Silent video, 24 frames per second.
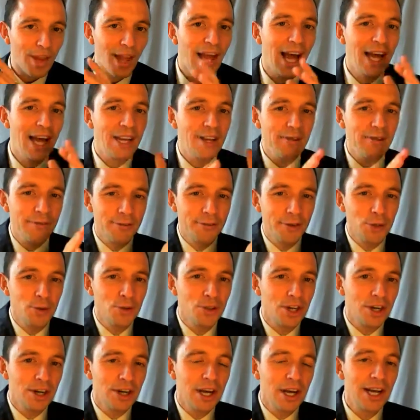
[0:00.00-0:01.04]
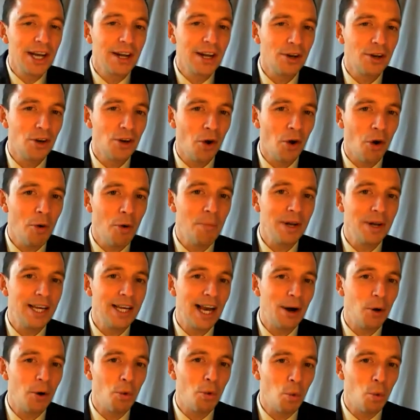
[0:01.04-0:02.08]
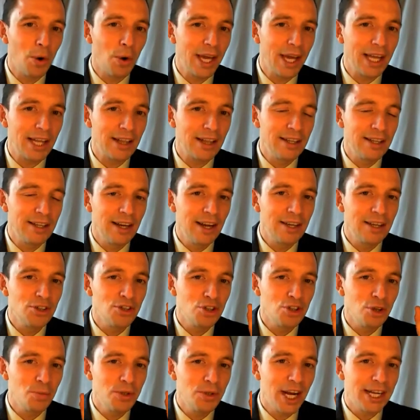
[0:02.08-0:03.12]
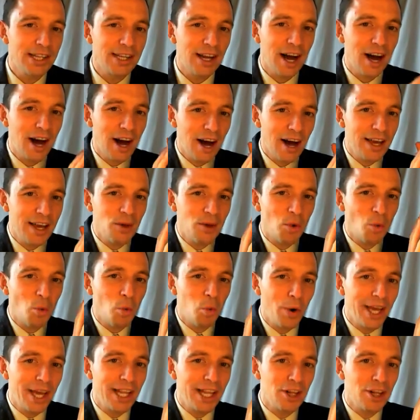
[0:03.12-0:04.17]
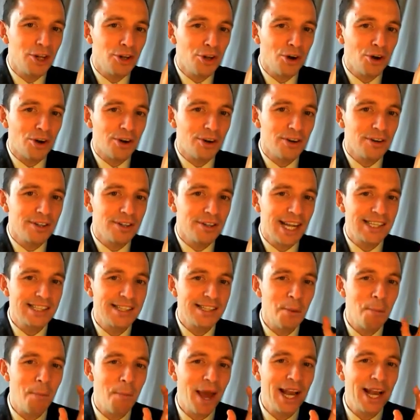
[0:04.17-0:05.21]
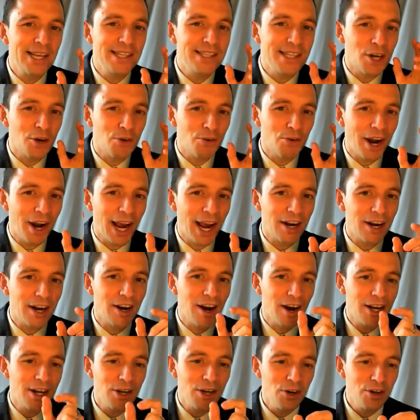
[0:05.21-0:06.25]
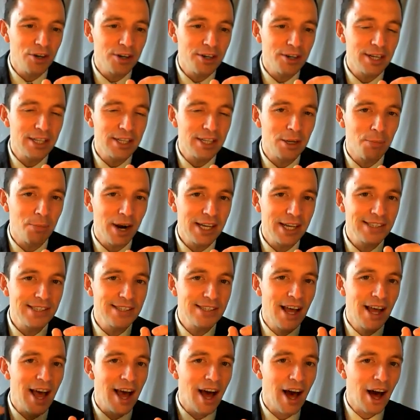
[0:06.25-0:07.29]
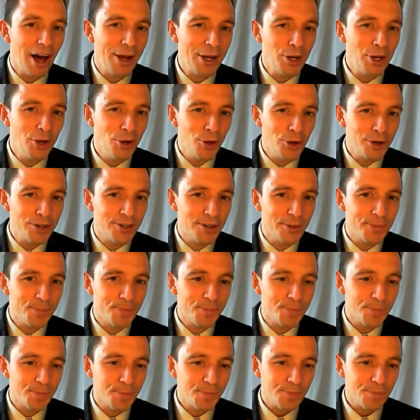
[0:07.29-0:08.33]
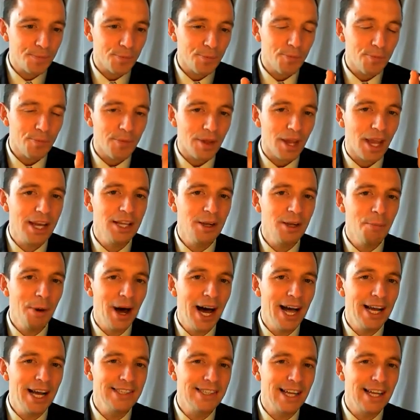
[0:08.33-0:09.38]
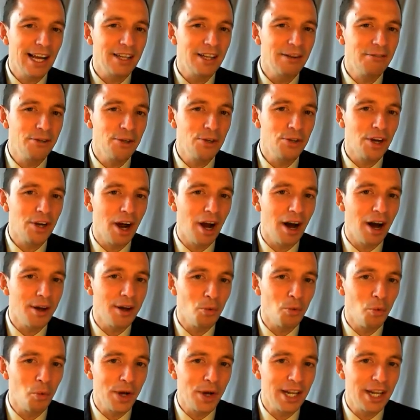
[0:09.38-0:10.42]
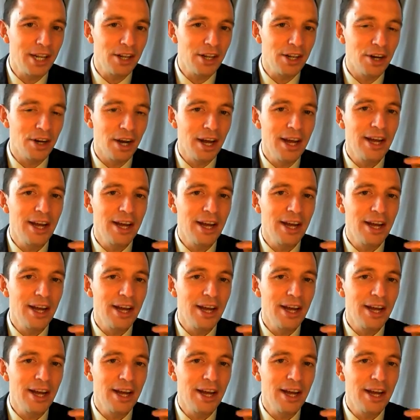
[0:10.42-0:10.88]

and the future normally will. Subject, I will look. That's the basic regular. I look in the present, I looked in the past, and the future, I will look.